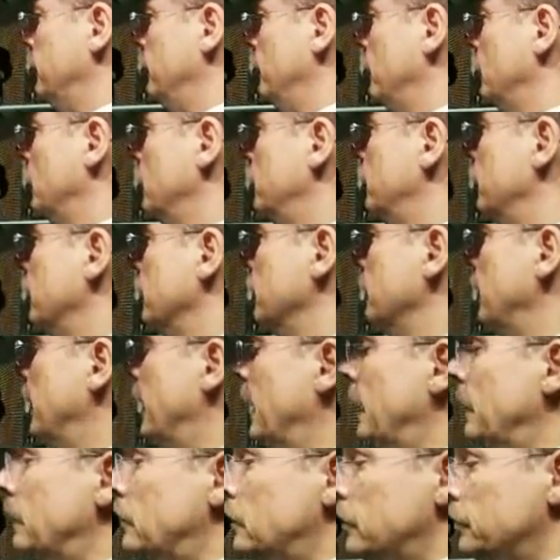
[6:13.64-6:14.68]
fulfilled.
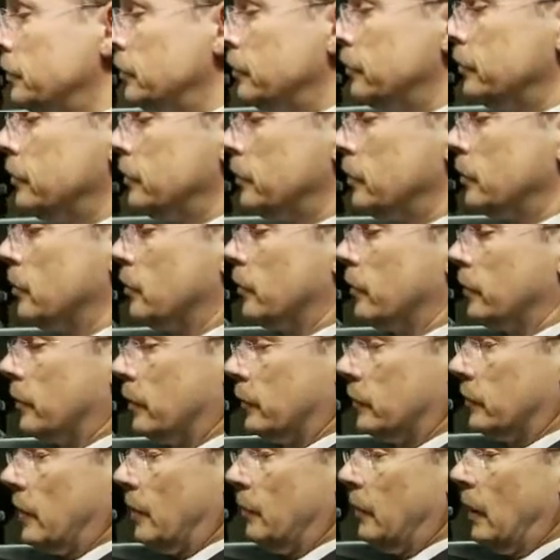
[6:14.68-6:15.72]
And to
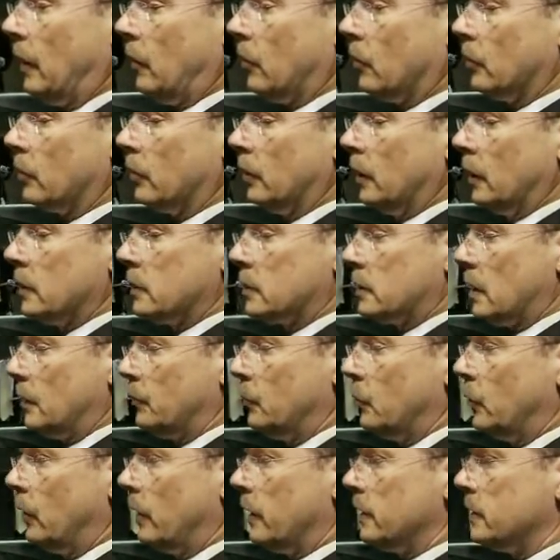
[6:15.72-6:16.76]
somehow
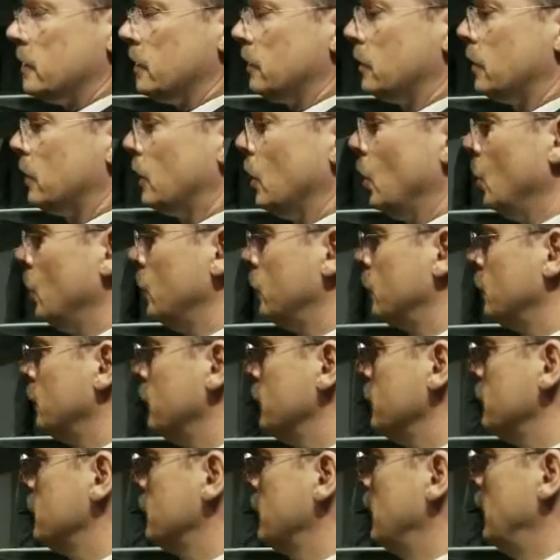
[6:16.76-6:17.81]
summarize and close
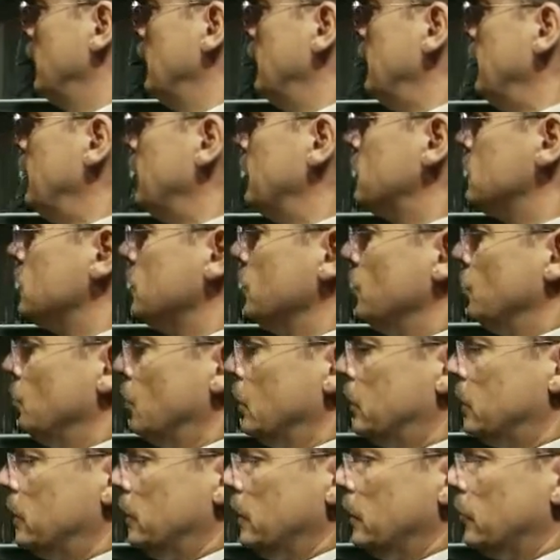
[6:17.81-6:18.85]
with is
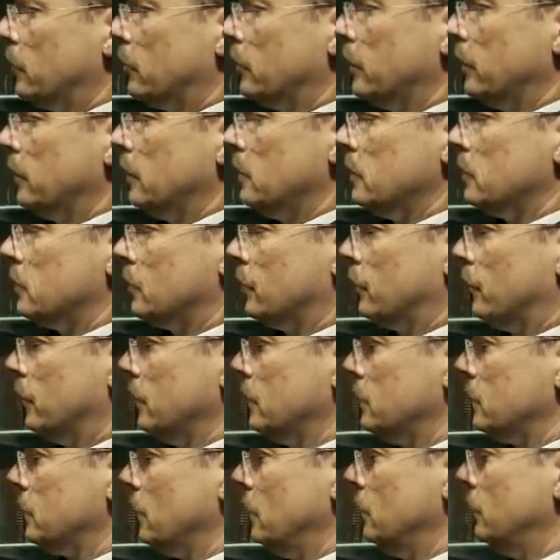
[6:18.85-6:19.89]
materials,
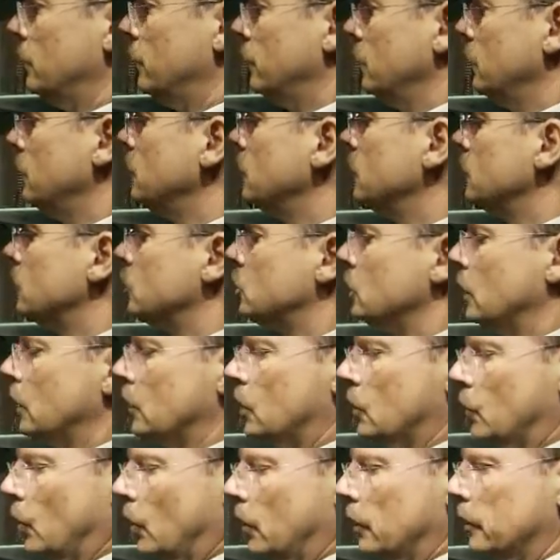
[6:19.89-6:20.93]
fits and finish, and
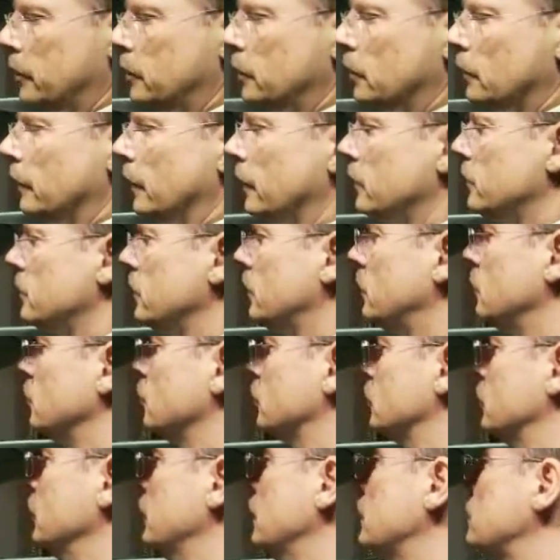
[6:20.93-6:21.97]
quality of
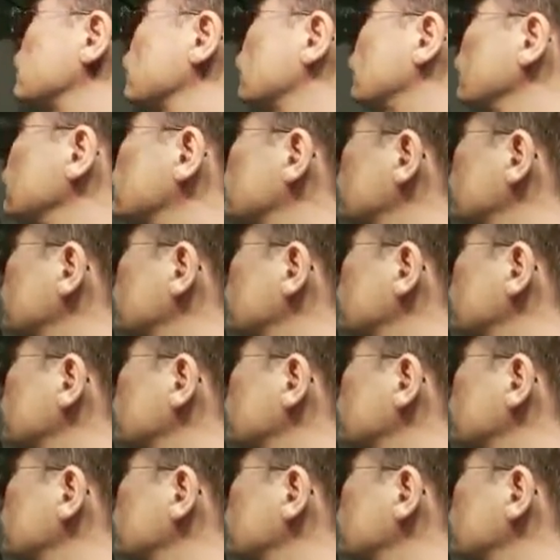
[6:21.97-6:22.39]
execution. As you can